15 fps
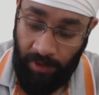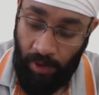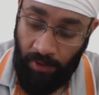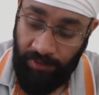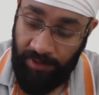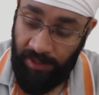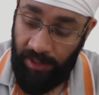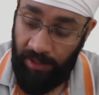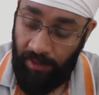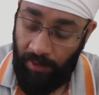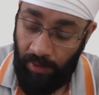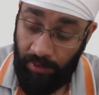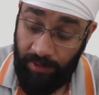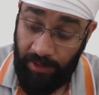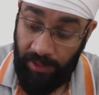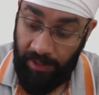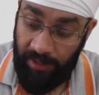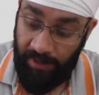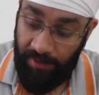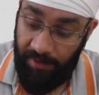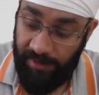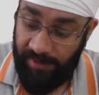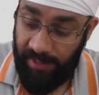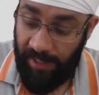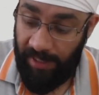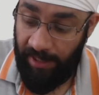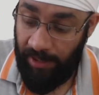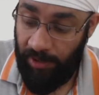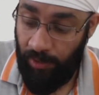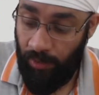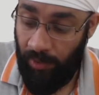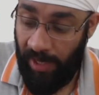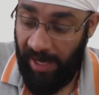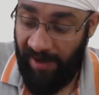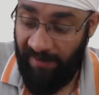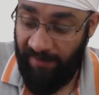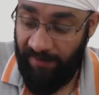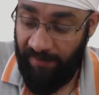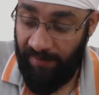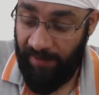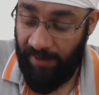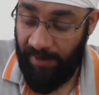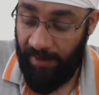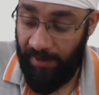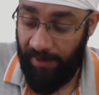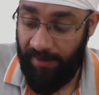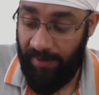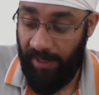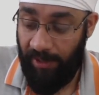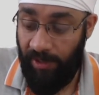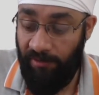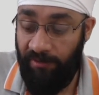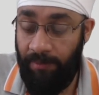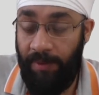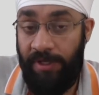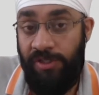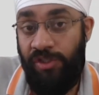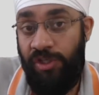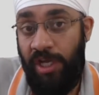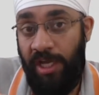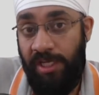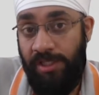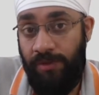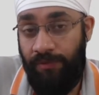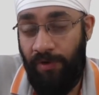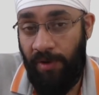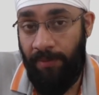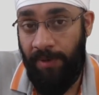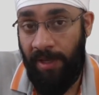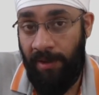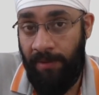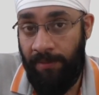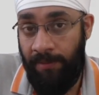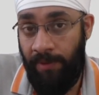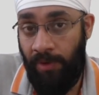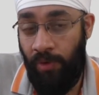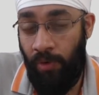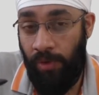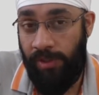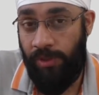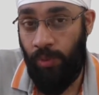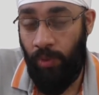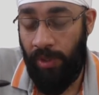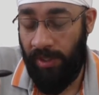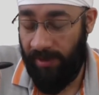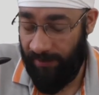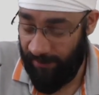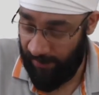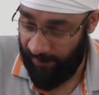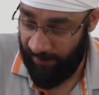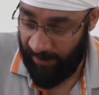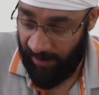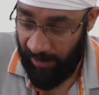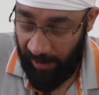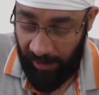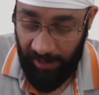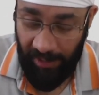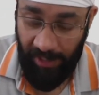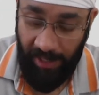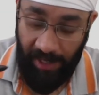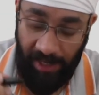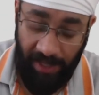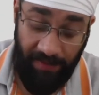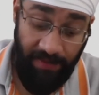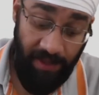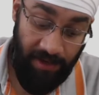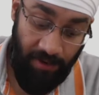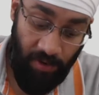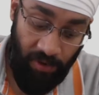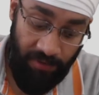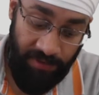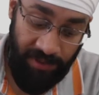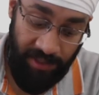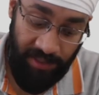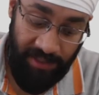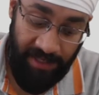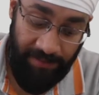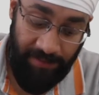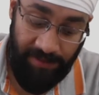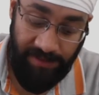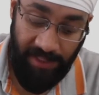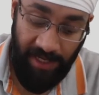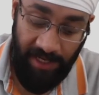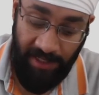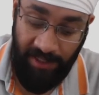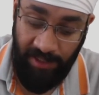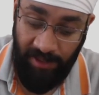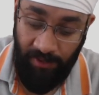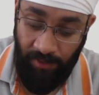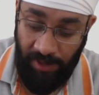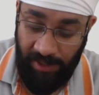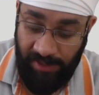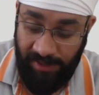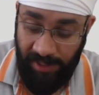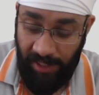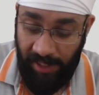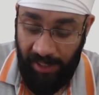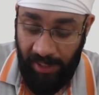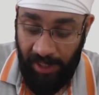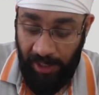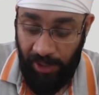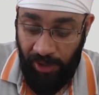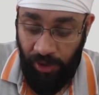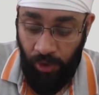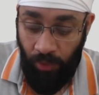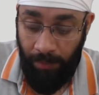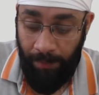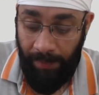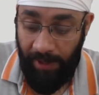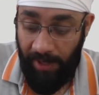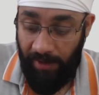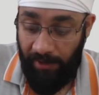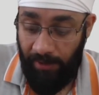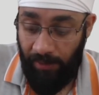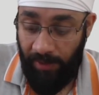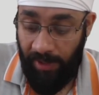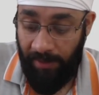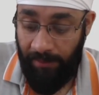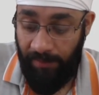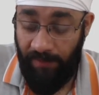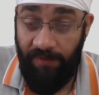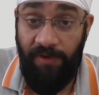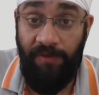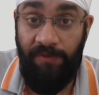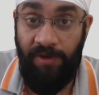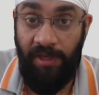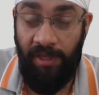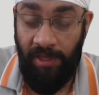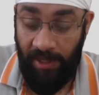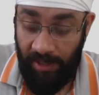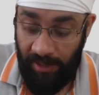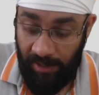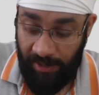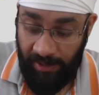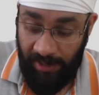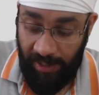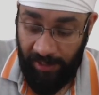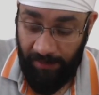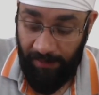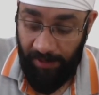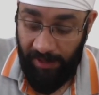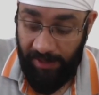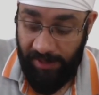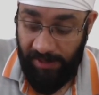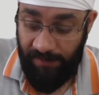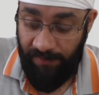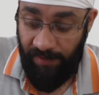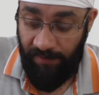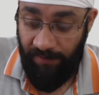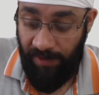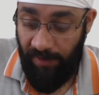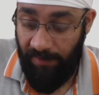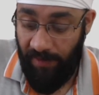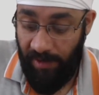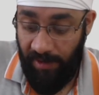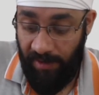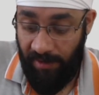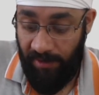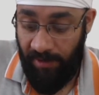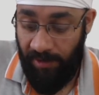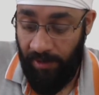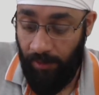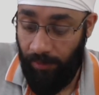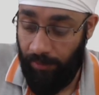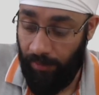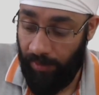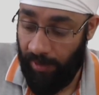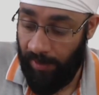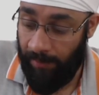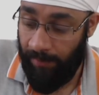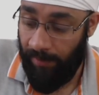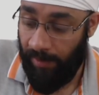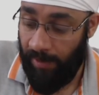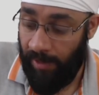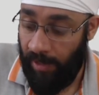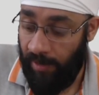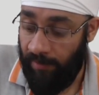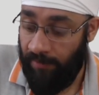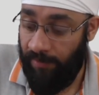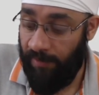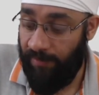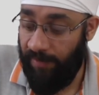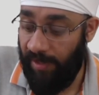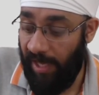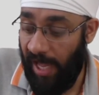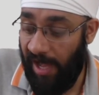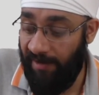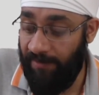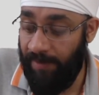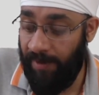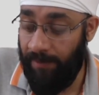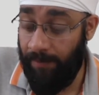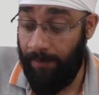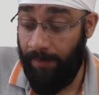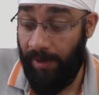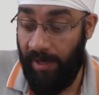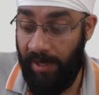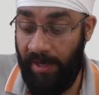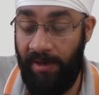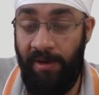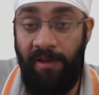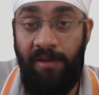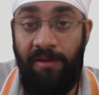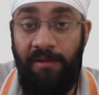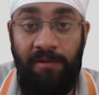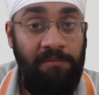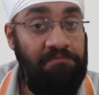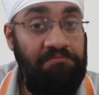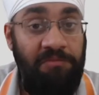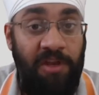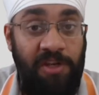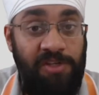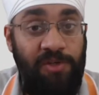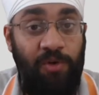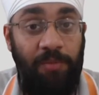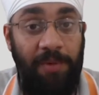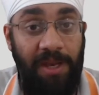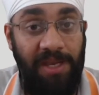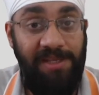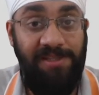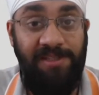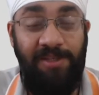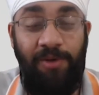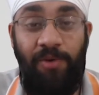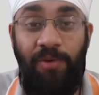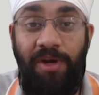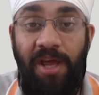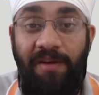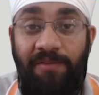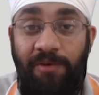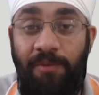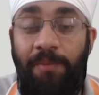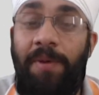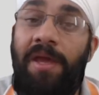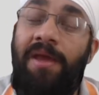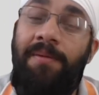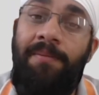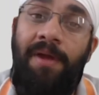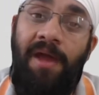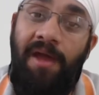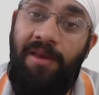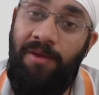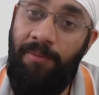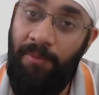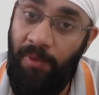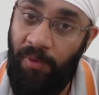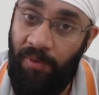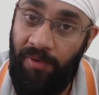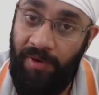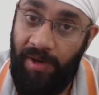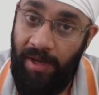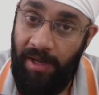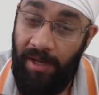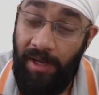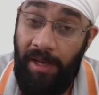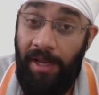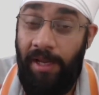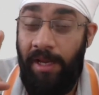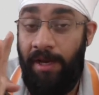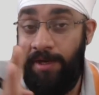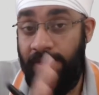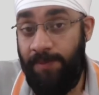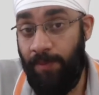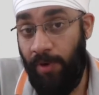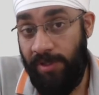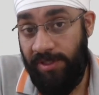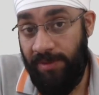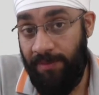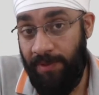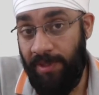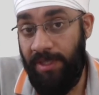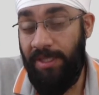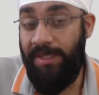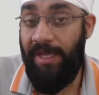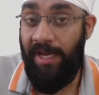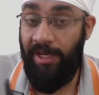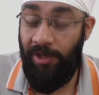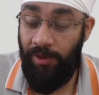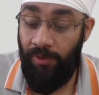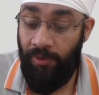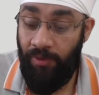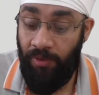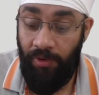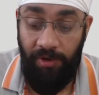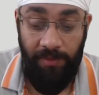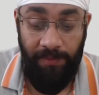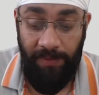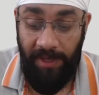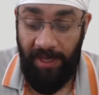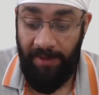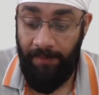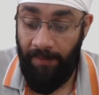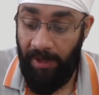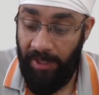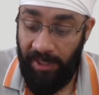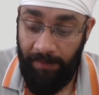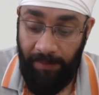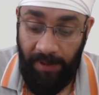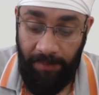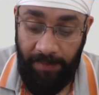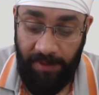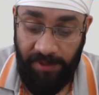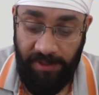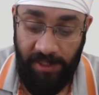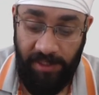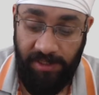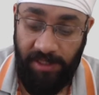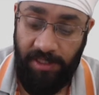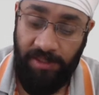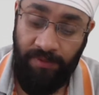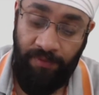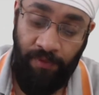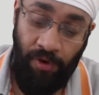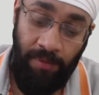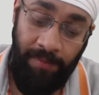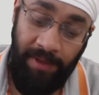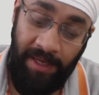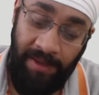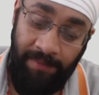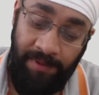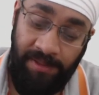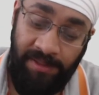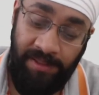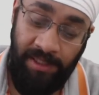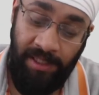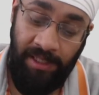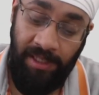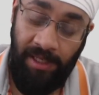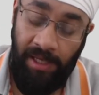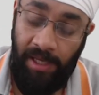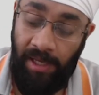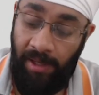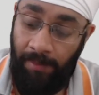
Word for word: on the on the credit side, you have uh, written that you have purchased from him goods worth 50, and then on the debit side, you are saying you paid to him 50. That means 50 were due to him, 50 have been paid. There is no balance. You don't have to pay him anymore. It is possible that you could make multiple purchases from ABC,